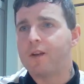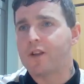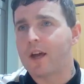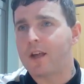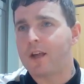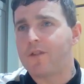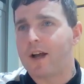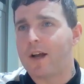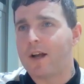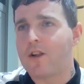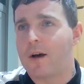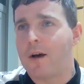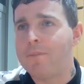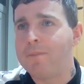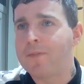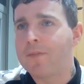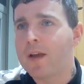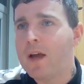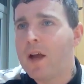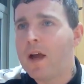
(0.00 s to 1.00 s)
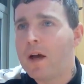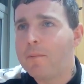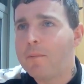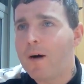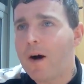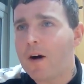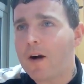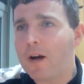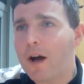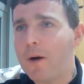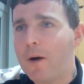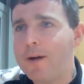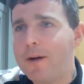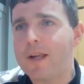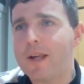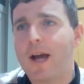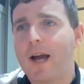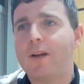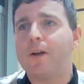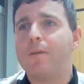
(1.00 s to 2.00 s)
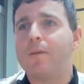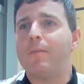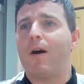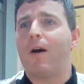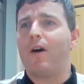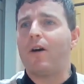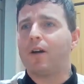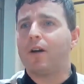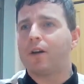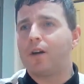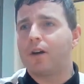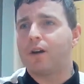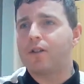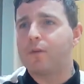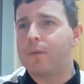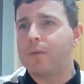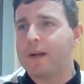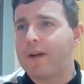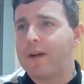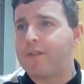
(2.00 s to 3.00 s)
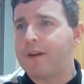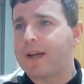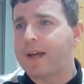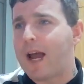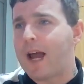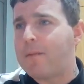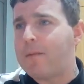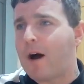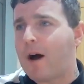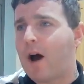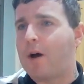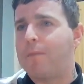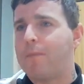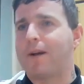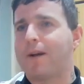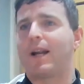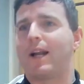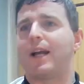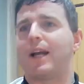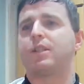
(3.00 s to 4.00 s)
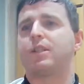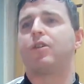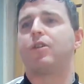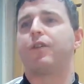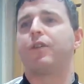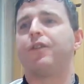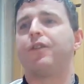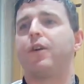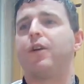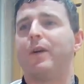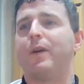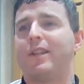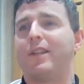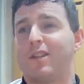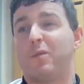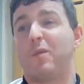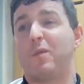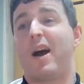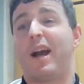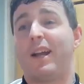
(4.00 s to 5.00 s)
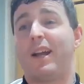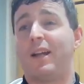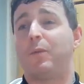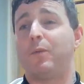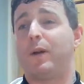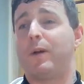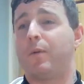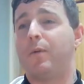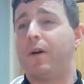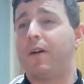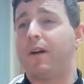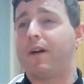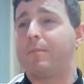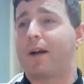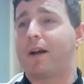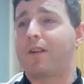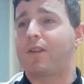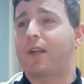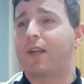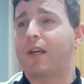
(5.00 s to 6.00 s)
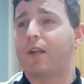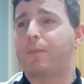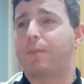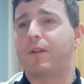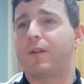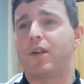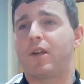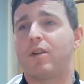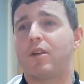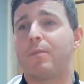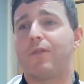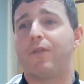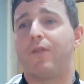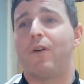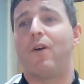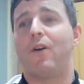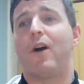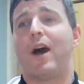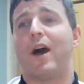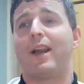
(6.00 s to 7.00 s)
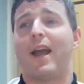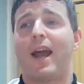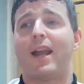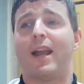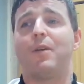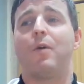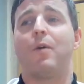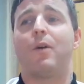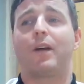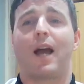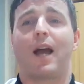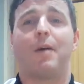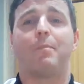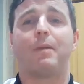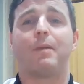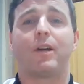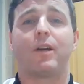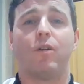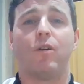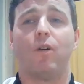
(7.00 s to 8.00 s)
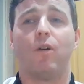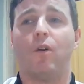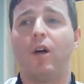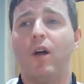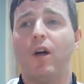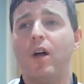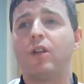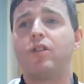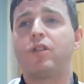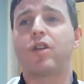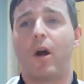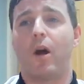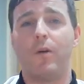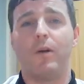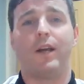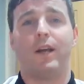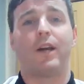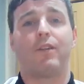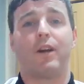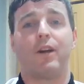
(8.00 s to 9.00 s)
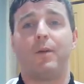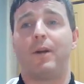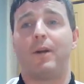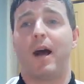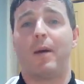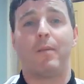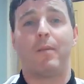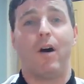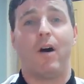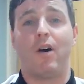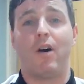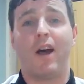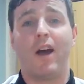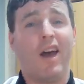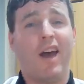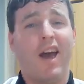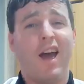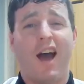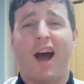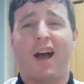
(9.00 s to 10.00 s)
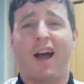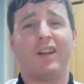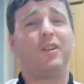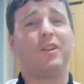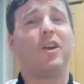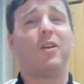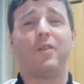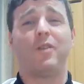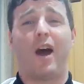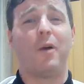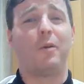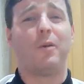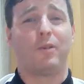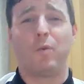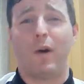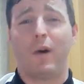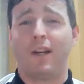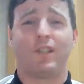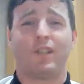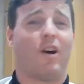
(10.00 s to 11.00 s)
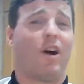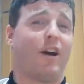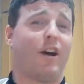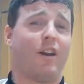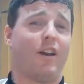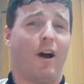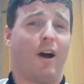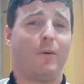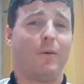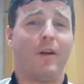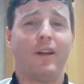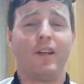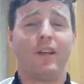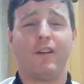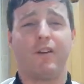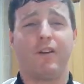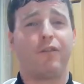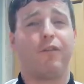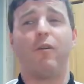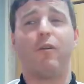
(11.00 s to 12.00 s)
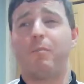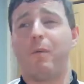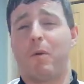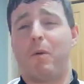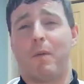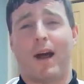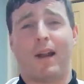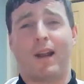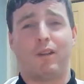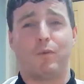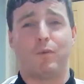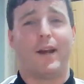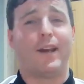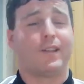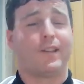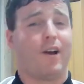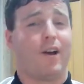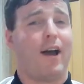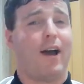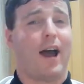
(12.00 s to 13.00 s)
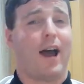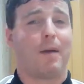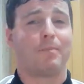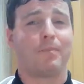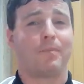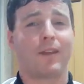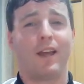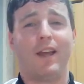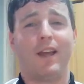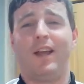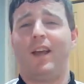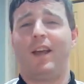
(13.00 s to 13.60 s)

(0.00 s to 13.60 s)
So cheers for that, John. Mark Owens, how you doing, Mark? Got to win every game at home and collect a good few wins away. We were in Man City's position before and anyone can be caught. Totally agree with that, Mark. And you know as well as I know, you're a football man as well as I am.